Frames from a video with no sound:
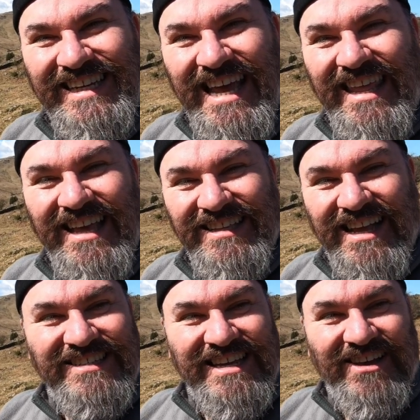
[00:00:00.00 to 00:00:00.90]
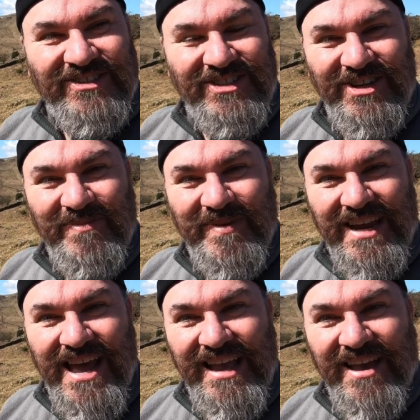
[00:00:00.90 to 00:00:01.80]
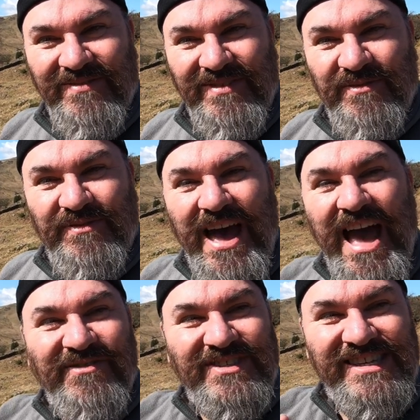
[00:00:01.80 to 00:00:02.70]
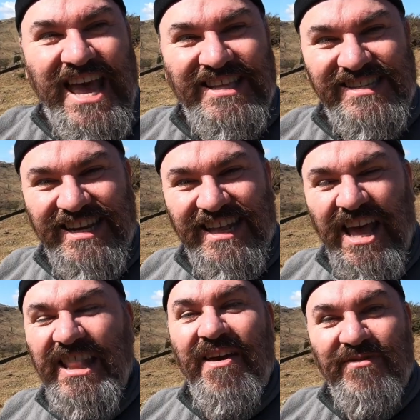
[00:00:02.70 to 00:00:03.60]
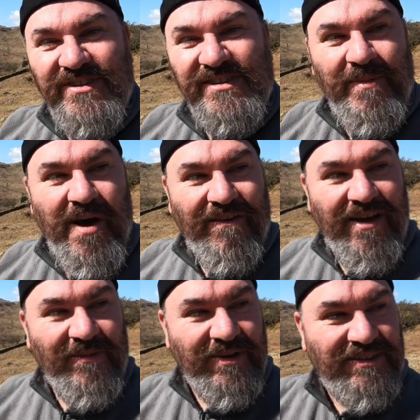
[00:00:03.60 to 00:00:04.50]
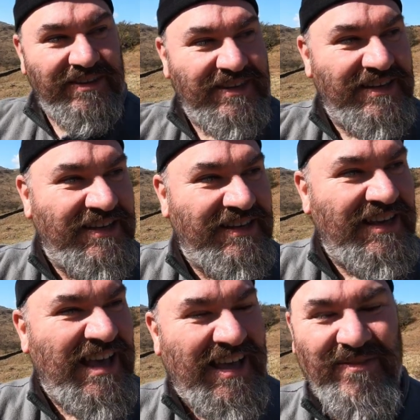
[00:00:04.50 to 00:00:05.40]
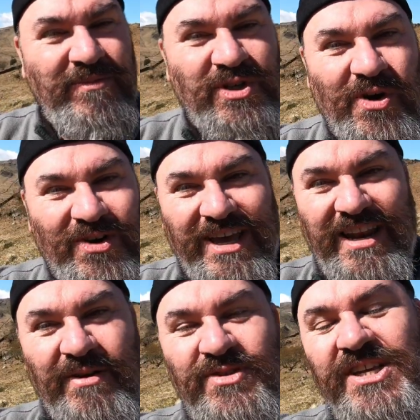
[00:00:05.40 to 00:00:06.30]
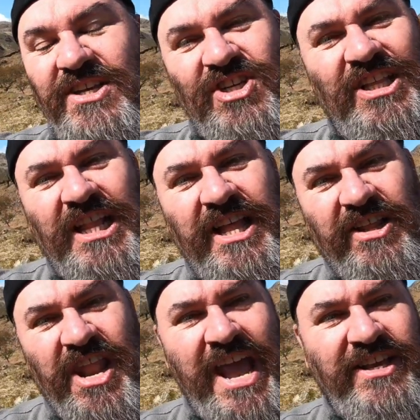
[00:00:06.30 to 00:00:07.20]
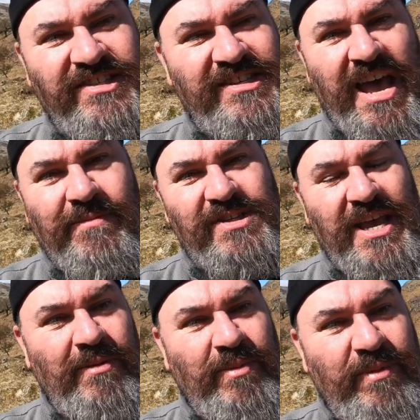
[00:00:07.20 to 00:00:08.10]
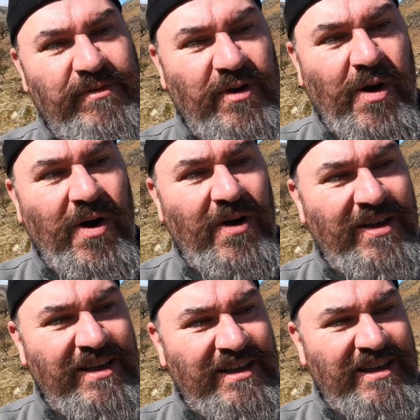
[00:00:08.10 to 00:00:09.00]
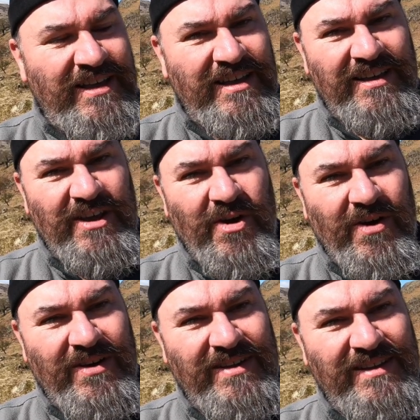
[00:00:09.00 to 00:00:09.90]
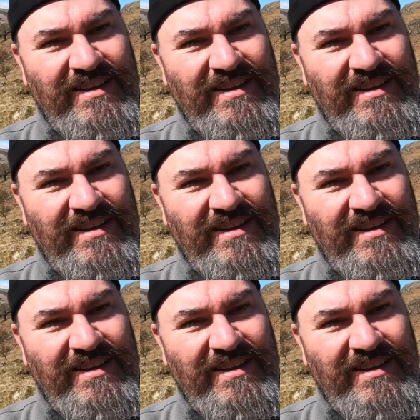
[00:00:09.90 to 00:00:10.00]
Yeah, that's how stupid I am. Fives, tens, and 11s I'm all right with. I'm joking. I was teaching little an eights timetable before. You know,